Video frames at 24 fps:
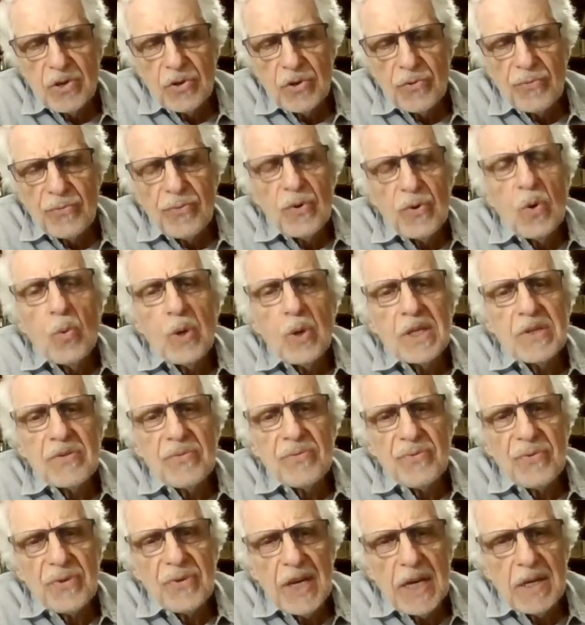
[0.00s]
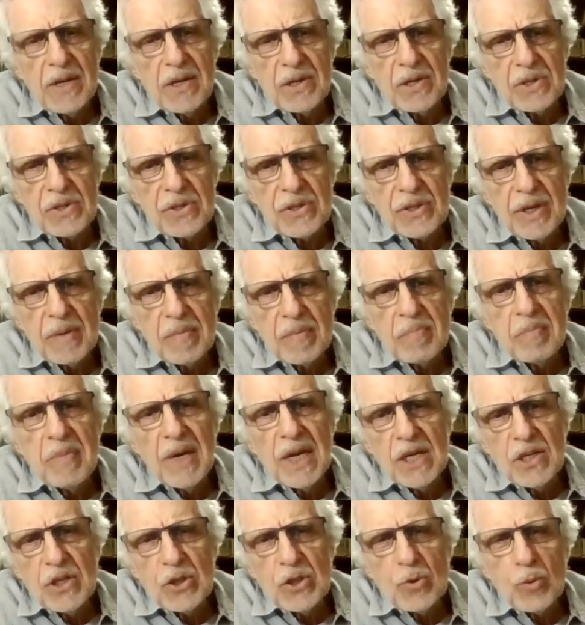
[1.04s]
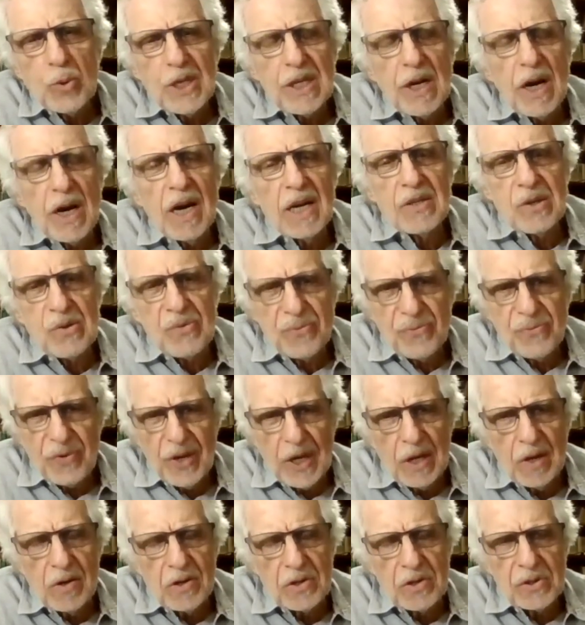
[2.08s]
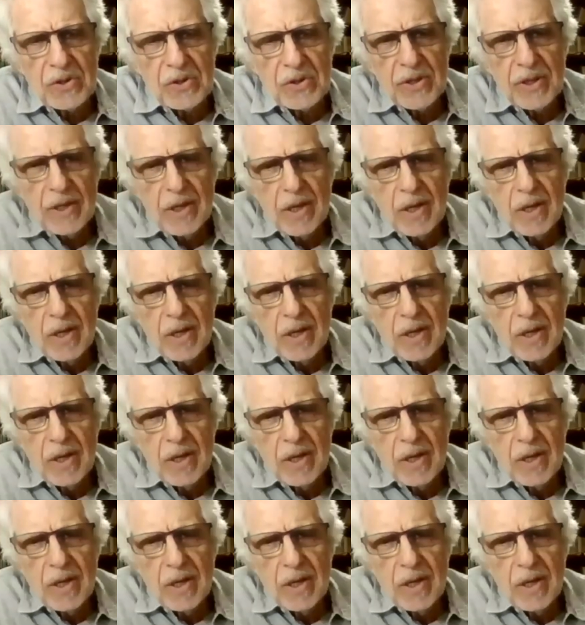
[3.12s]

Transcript: Fluid figures mixed with other figures.